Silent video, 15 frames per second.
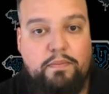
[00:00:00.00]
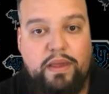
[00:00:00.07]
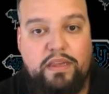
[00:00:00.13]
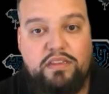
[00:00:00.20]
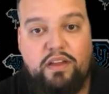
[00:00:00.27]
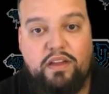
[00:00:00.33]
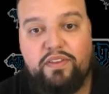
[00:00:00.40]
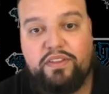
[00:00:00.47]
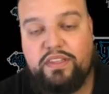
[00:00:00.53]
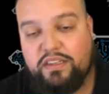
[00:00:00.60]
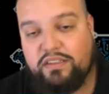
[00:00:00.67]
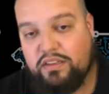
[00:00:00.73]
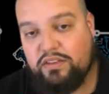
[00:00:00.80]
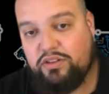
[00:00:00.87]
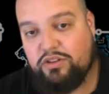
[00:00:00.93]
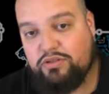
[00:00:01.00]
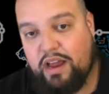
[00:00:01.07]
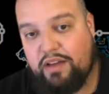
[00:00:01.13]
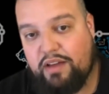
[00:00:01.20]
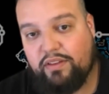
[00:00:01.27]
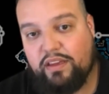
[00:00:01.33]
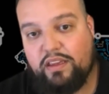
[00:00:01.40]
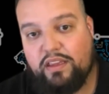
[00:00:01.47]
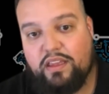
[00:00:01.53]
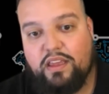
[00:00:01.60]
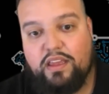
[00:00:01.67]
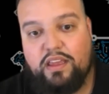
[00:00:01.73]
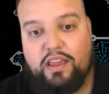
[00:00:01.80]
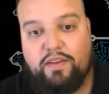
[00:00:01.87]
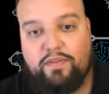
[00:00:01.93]
based off of distance you're traveling.
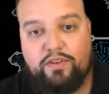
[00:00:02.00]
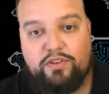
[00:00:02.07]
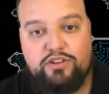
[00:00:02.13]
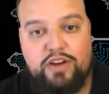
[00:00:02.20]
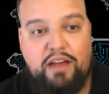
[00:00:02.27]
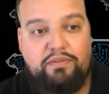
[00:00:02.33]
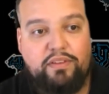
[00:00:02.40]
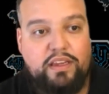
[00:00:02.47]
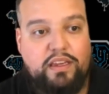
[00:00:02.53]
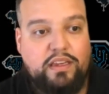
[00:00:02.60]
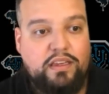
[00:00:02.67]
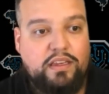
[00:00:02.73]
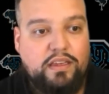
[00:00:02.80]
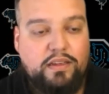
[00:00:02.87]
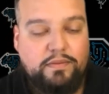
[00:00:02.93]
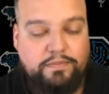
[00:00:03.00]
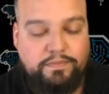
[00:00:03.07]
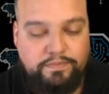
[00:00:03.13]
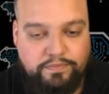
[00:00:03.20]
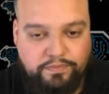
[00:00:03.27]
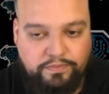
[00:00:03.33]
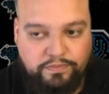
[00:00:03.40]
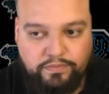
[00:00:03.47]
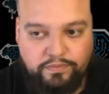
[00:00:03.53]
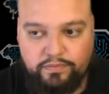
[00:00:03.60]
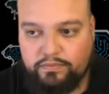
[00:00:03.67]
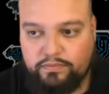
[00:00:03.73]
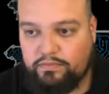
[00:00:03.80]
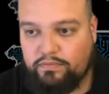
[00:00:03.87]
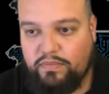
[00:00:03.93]
If you're traveling
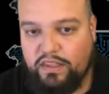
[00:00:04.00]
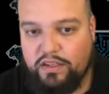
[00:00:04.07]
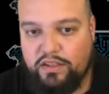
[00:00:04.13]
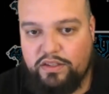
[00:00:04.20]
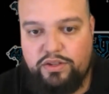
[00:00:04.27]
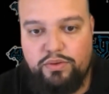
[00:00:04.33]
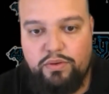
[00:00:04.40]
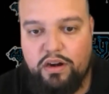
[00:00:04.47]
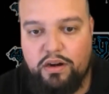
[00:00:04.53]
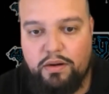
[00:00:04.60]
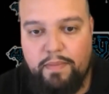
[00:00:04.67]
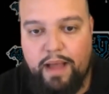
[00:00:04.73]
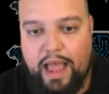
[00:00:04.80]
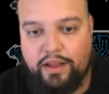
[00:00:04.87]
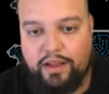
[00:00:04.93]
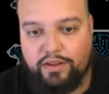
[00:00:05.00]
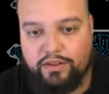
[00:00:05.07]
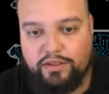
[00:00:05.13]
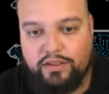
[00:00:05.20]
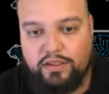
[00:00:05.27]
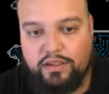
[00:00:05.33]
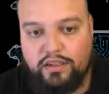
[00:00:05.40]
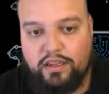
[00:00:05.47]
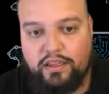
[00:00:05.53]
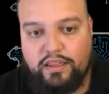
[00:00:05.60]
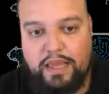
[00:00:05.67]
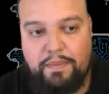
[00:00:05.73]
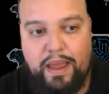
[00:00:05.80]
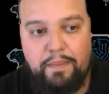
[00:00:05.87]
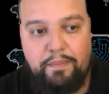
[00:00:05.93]
200 miles,
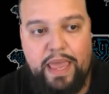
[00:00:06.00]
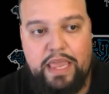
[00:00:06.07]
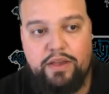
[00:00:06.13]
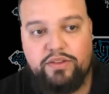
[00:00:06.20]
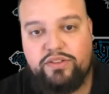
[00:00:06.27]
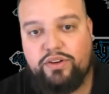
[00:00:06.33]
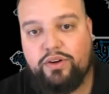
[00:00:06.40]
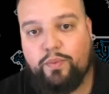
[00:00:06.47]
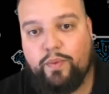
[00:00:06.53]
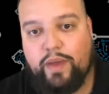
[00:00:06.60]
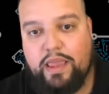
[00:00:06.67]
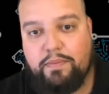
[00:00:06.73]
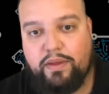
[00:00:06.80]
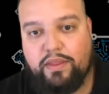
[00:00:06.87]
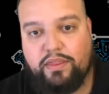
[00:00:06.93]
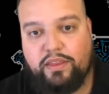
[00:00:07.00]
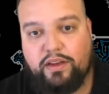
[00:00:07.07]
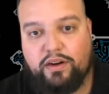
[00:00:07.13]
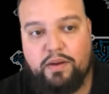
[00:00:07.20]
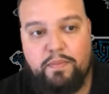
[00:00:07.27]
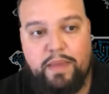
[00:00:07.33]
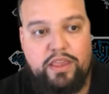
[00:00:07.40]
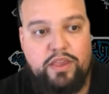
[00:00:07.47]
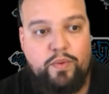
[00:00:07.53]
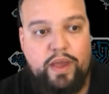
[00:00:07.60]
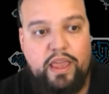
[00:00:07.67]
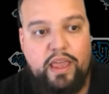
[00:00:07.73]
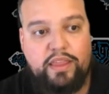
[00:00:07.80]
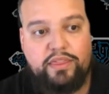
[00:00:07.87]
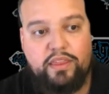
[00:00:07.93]
they might pay you a certain weight, but they're going to make you
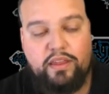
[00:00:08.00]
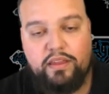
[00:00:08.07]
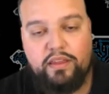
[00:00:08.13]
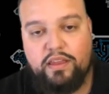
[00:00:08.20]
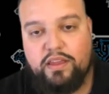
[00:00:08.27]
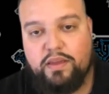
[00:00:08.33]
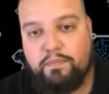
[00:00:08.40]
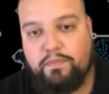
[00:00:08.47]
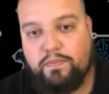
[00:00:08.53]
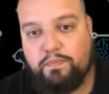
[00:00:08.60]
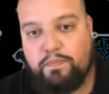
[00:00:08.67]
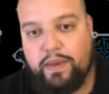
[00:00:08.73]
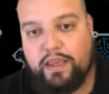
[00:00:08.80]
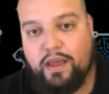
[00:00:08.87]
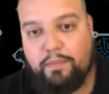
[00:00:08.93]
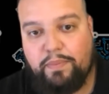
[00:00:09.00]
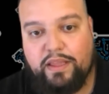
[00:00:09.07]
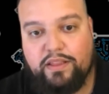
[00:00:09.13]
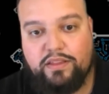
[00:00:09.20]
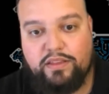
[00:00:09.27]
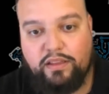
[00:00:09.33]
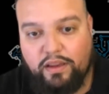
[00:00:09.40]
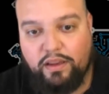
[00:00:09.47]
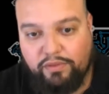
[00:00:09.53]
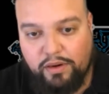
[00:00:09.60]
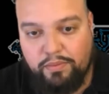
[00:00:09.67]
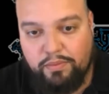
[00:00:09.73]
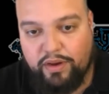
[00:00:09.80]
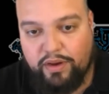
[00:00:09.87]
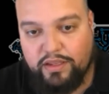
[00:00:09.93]
wait at the pickup and
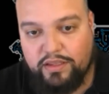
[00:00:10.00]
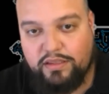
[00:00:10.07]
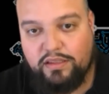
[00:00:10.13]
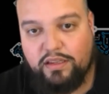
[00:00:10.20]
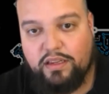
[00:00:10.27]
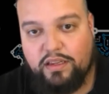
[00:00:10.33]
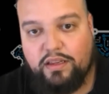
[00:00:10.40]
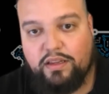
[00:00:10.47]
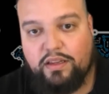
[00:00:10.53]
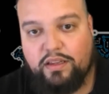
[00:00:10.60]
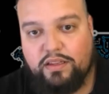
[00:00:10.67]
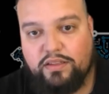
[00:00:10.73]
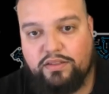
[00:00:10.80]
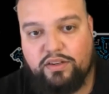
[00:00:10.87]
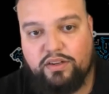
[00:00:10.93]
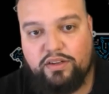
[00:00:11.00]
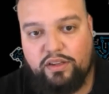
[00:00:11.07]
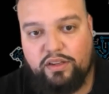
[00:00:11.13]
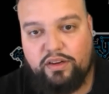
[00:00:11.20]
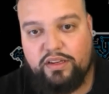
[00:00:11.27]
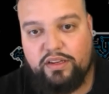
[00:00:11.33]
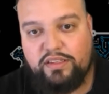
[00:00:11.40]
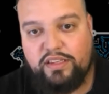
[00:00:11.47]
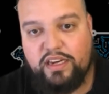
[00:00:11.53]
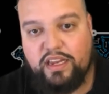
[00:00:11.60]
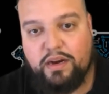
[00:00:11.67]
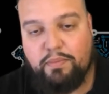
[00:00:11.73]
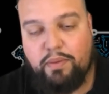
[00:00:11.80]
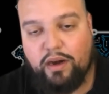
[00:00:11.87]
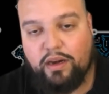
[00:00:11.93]
delivery points. So you're literally sitting
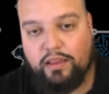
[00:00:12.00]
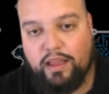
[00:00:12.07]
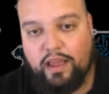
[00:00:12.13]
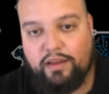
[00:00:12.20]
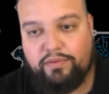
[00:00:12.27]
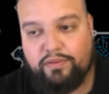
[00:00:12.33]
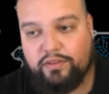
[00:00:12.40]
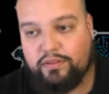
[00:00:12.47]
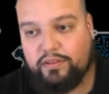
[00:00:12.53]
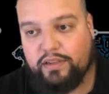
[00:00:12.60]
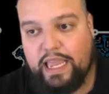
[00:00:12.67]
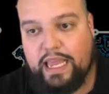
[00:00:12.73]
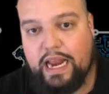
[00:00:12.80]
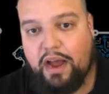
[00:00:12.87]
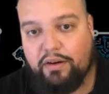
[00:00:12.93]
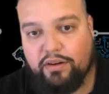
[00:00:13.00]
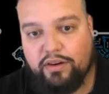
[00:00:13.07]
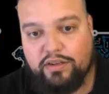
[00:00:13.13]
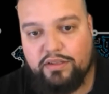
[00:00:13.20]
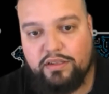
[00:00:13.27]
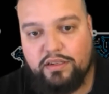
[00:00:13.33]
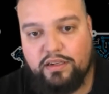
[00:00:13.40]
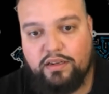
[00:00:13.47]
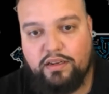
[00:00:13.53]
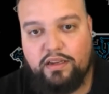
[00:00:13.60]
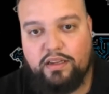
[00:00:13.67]
in a parking lot for 8 hours